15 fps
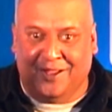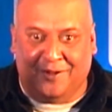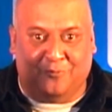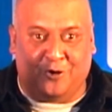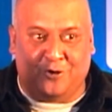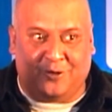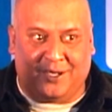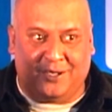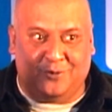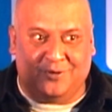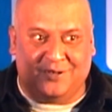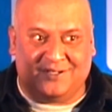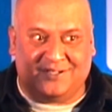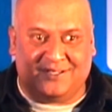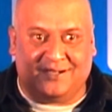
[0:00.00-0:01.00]
What you can
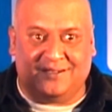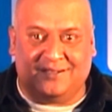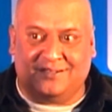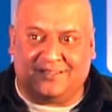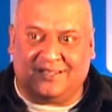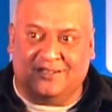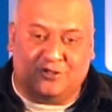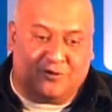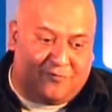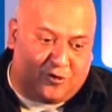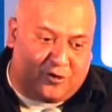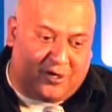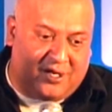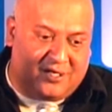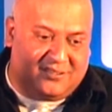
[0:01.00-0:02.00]
do instead is, instead of
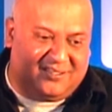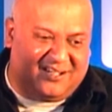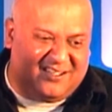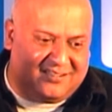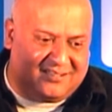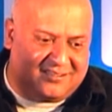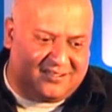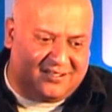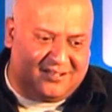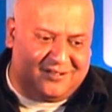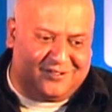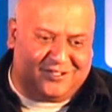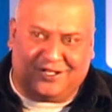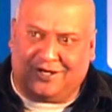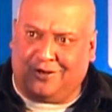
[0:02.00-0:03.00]
looking at 360
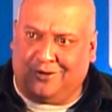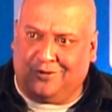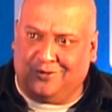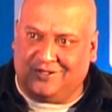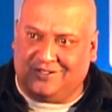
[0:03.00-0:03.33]
and surround,